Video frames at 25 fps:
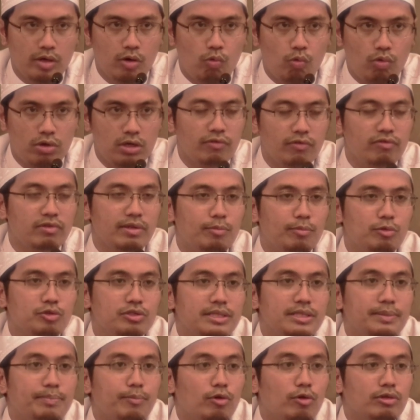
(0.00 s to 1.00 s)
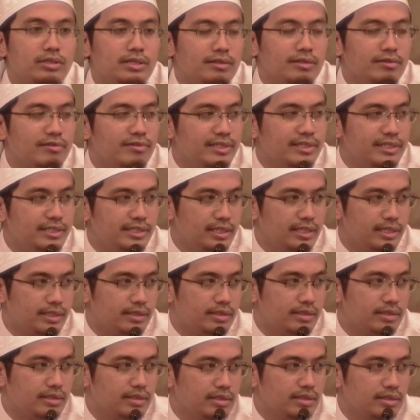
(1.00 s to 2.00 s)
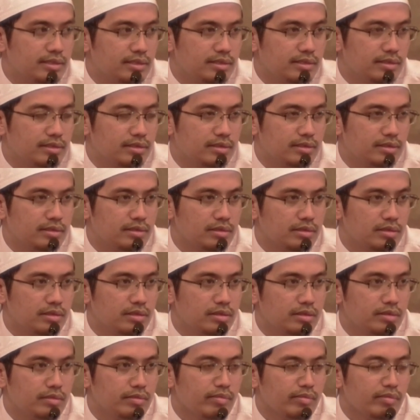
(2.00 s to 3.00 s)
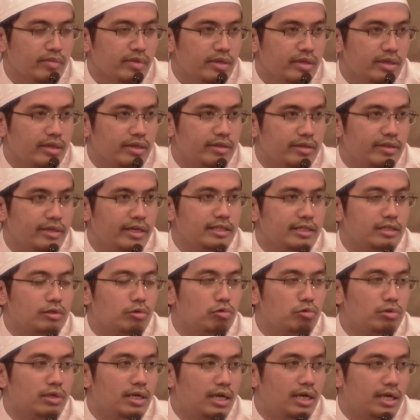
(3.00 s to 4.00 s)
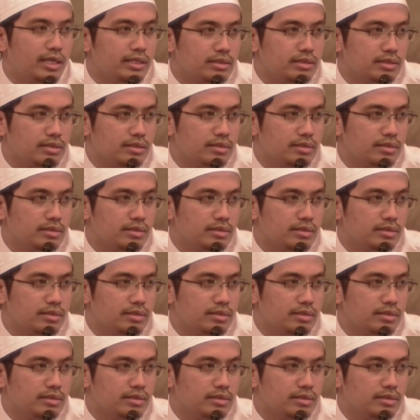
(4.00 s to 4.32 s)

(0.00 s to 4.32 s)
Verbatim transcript: One of the most important reasons that Quran,